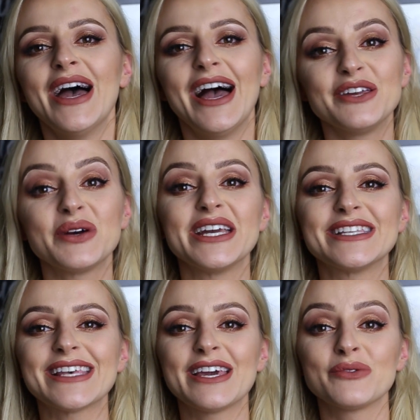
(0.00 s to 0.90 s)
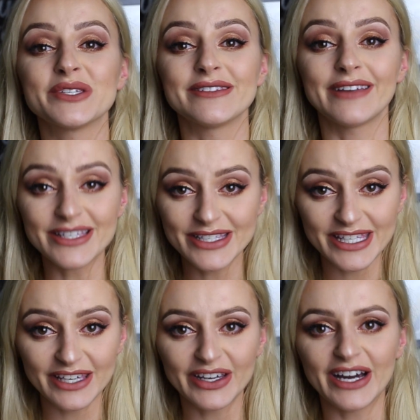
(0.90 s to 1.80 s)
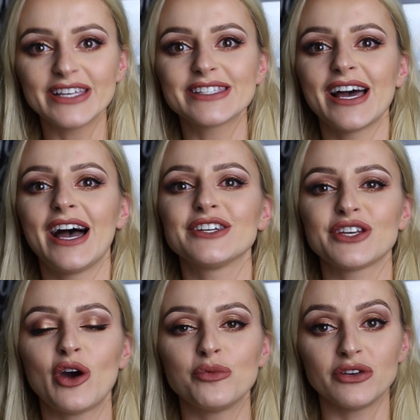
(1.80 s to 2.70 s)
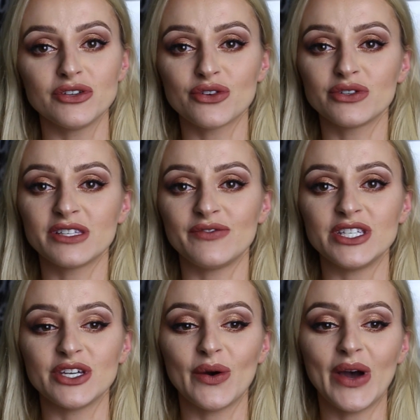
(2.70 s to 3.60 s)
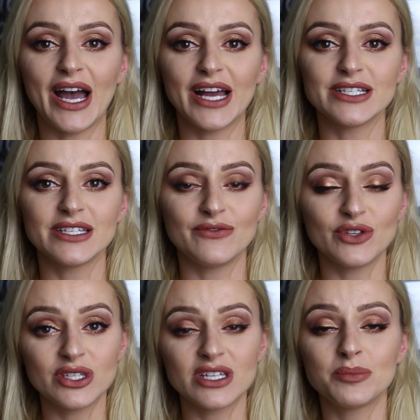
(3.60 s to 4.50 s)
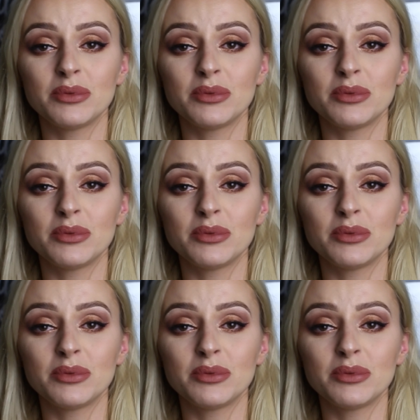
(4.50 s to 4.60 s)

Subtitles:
Anyways, it was nice to see you guys and I hope you enjoyed this video, and if you did,